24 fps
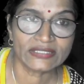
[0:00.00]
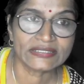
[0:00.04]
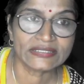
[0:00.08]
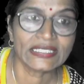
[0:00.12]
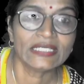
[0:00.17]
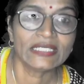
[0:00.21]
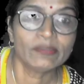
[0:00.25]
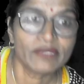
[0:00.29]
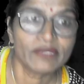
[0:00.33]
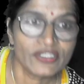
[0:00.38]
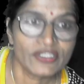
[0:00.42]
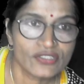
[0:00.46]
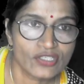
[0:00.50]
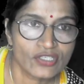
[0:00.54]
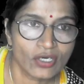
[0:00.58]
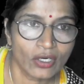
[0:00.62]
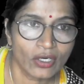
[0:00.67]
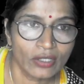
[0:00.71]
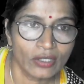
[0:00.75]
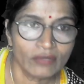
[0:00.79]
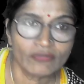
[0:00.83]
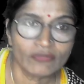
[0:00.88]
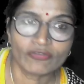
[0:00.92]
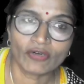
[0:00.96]
can be
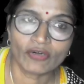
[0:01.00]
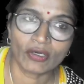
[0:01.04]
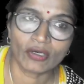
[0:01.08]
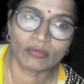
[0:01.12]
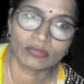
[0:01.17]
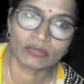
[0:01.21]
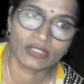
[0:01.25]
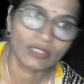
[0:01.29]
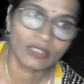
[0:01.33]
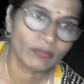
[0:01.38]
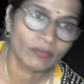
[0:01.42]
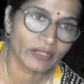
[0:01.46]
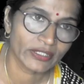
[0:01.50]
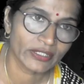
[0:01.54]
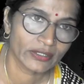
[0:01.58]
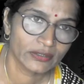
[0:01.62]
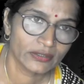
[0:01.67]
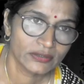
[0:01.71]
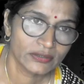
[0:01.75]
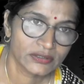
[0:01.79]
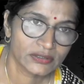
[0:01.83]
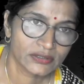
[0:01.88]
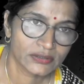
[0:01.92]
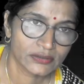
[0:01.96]
drawn from the
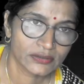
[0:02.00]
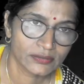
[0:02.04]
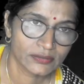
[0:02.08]
metals.